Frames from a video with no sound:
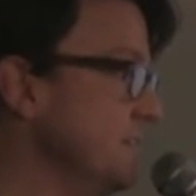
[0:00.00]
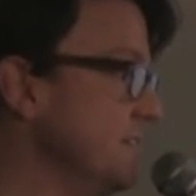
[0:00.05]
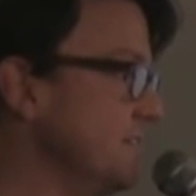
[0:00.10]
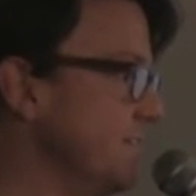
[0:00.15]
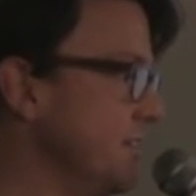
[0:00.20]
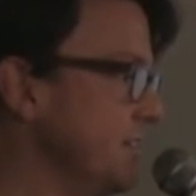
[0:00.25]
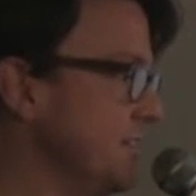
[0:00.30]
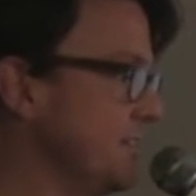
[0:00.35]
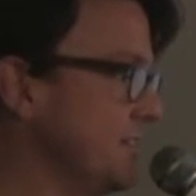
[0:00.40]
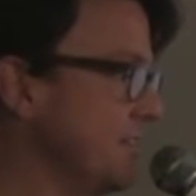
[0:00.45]
If
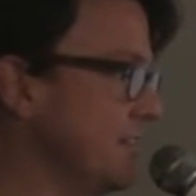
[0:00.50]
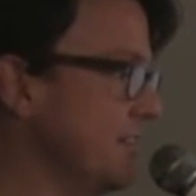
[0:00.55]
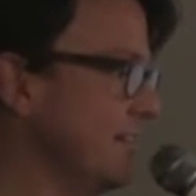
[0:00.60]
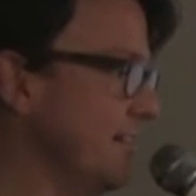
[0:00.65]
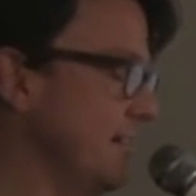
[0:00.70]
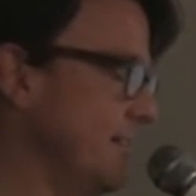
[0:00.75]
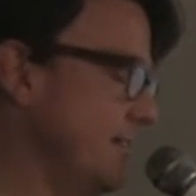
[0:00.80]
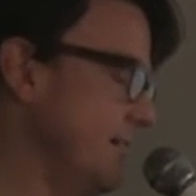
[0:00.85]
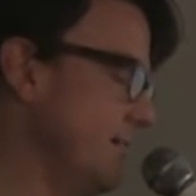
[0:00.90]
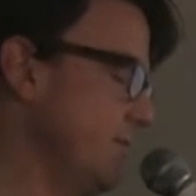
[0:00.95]
it's,
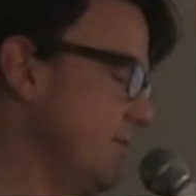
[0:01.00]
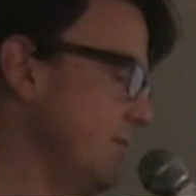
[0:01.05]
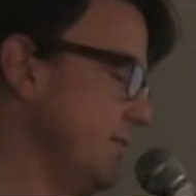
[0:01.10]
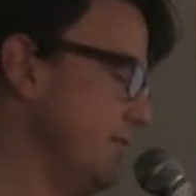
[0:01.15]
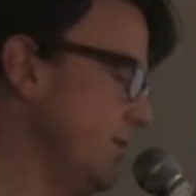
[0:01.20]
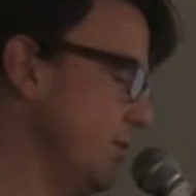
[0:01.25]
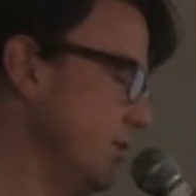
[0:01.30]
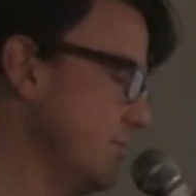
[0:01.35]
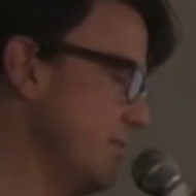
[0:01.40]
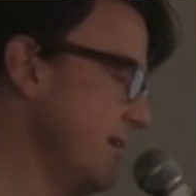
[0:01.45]
uh,
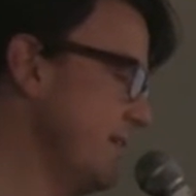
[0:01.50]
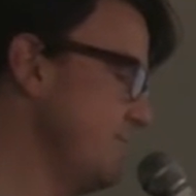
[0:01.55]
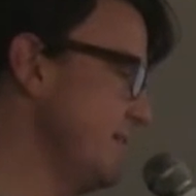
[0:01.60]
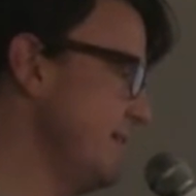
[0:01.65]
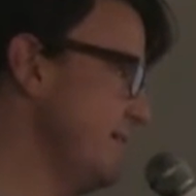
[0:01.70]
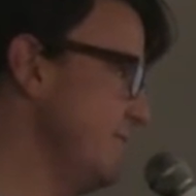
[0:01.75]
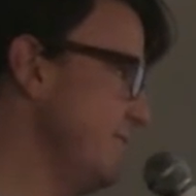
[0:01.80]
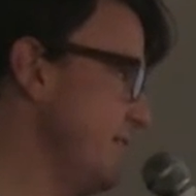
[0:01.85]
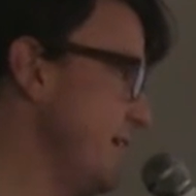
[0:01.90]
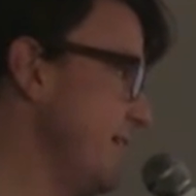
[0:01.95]
the ultimatum
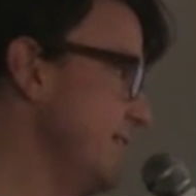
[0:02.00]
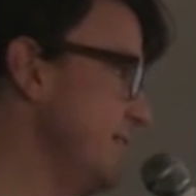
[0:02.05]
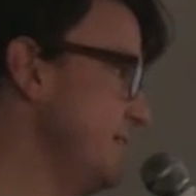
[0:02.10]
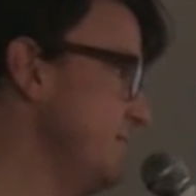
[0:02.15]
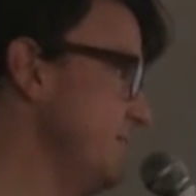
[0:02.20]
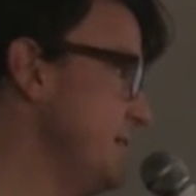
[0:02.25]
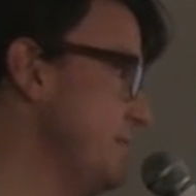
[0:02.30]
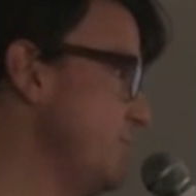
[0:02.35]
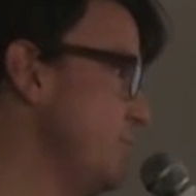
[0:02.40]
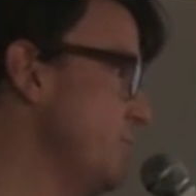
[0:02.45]
game found
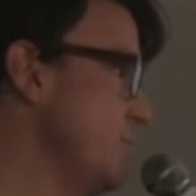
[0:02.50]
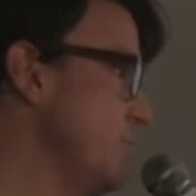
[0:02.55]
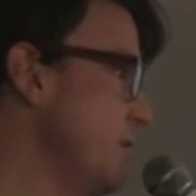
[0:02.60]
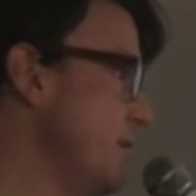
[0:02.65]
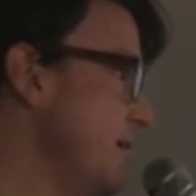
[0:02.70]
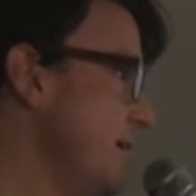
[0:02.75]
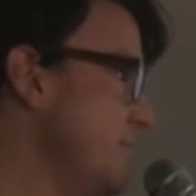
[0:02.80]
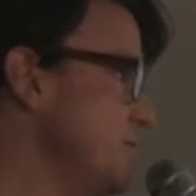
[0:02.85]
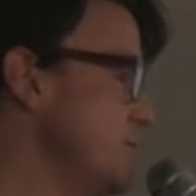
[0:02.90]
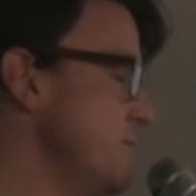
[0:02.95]
that
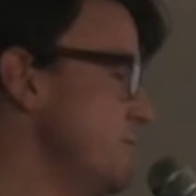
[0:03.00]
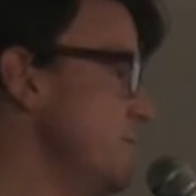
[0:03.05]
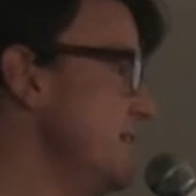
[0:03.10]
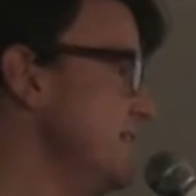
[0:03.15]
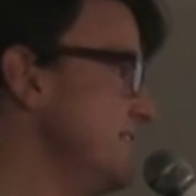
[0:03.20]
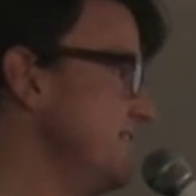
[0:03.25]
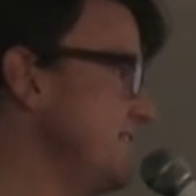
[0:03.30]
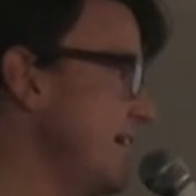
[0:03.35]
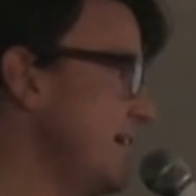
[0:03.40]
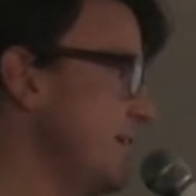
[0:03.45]
people, up to a
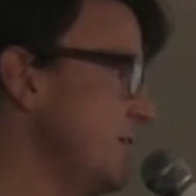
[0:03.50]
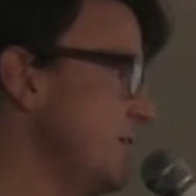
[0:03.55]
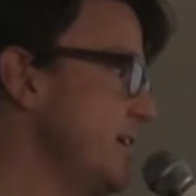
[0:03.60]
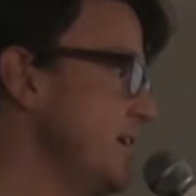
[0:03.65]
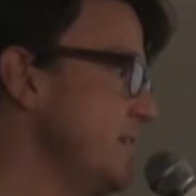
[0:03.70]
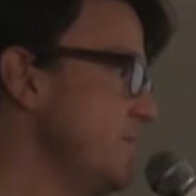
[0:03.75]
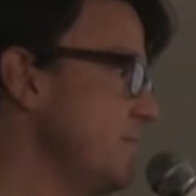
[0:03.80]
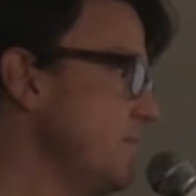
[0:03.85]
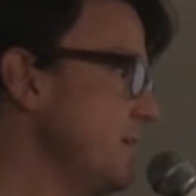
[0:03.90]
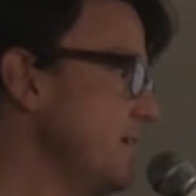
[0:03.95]
month's
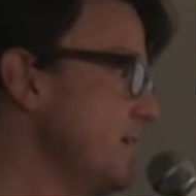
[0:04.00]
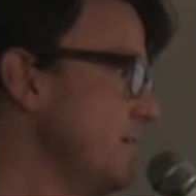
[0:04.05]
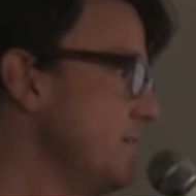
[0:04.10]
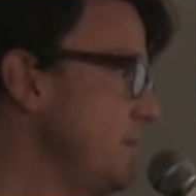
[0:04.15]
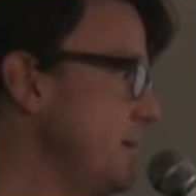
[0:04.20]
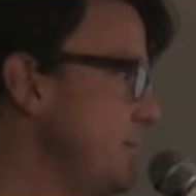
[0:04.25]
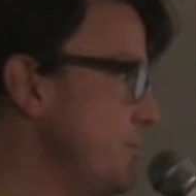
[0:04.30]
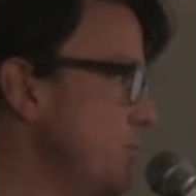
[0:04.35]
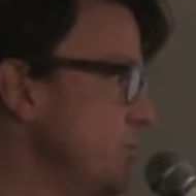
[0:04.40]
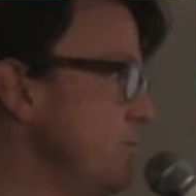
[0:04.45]
salary,
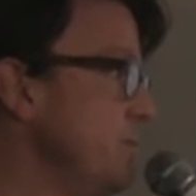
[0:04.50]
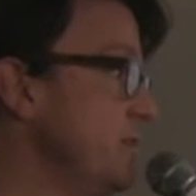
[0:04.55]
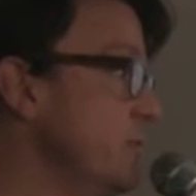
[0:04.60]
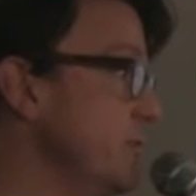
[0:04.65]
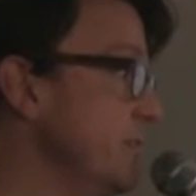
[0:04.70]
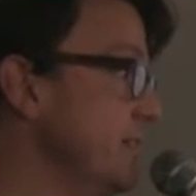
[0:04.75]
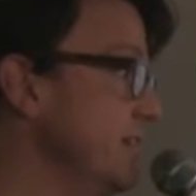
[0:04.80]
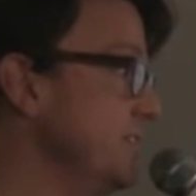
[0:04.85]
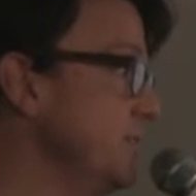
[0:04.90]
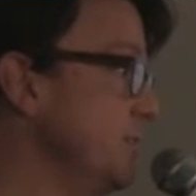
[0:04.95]
people would be
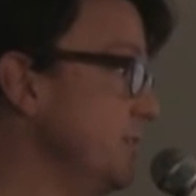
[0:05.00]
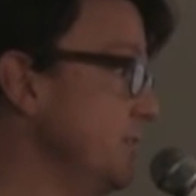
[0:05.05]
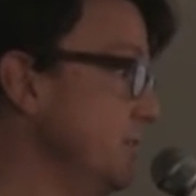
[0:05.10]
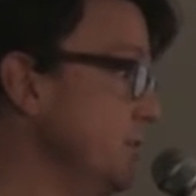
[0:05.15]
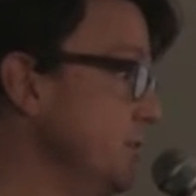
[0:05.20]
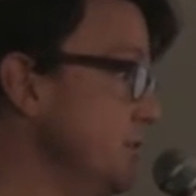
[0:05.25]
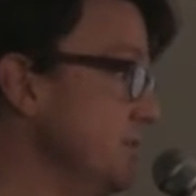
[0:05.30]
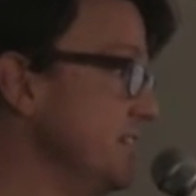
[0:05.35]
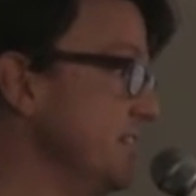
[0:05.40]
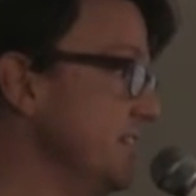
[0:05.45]
willing to
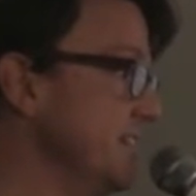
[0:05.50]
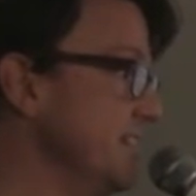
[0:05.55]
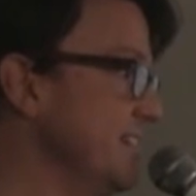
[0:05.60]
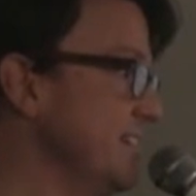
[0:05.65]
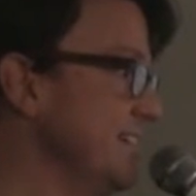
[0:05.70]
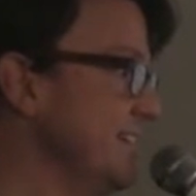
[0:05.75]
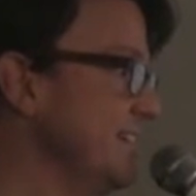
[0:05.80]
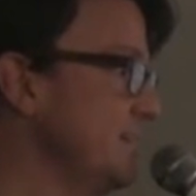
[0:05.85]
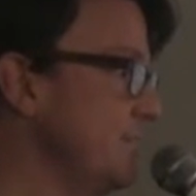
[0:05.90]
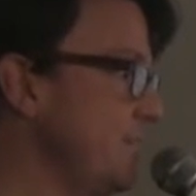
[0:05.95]
lose it
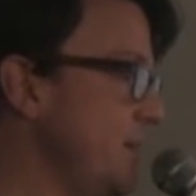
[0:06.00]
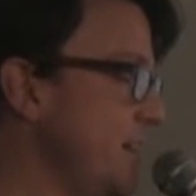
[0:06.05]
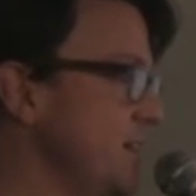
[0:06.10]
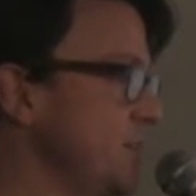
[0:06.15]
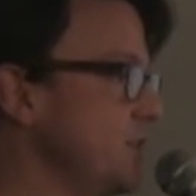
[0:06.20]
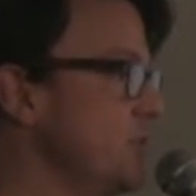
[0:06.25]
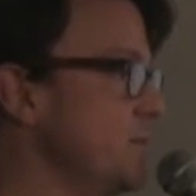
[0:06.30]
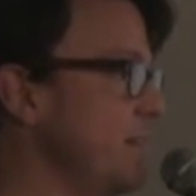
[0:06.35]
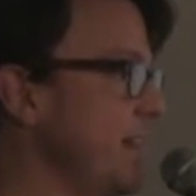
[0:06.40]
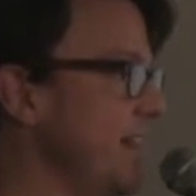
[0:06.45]
to
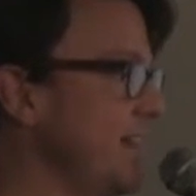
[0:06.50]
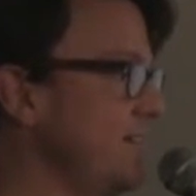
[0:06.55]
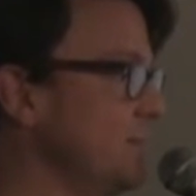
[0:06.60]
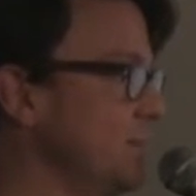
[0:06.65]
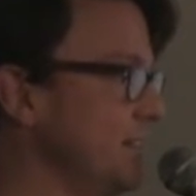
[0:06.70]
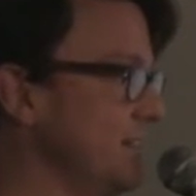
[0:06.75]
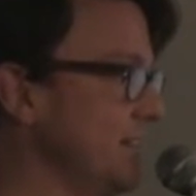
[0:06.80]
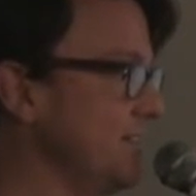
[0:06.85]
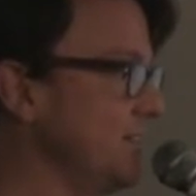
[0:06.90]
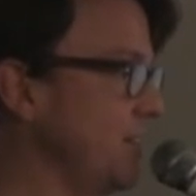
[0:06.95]
punish a bad,
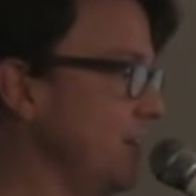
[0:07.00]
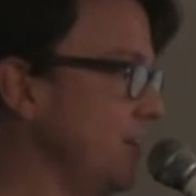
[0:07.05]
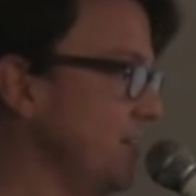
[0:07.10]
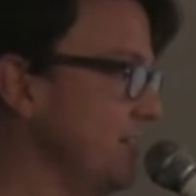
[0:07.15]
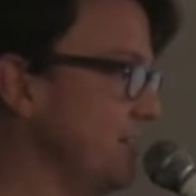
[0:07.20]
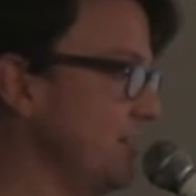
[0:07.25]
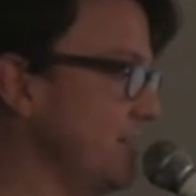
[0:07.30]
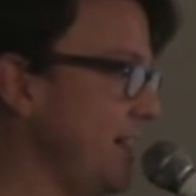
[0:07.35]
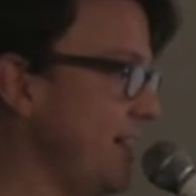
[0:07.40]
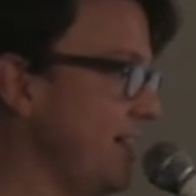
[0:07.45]
what they saw
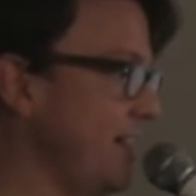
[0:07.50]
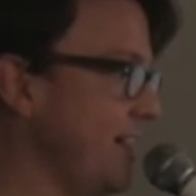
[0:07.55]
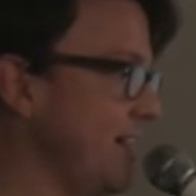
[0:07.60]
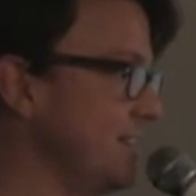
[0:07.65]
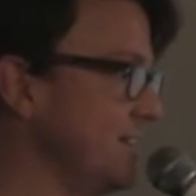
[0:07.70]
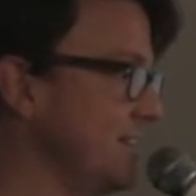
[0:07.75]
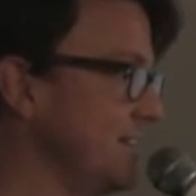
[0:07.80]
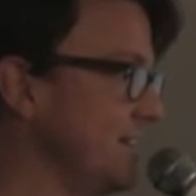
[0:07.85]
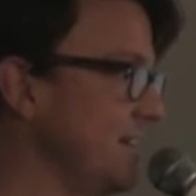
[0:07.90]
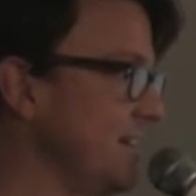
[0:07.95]
as a bad
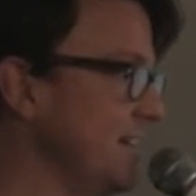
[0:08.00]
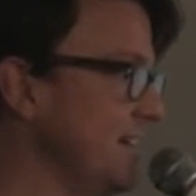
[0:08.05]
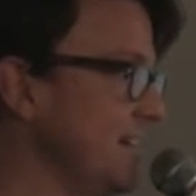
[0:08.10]
actor.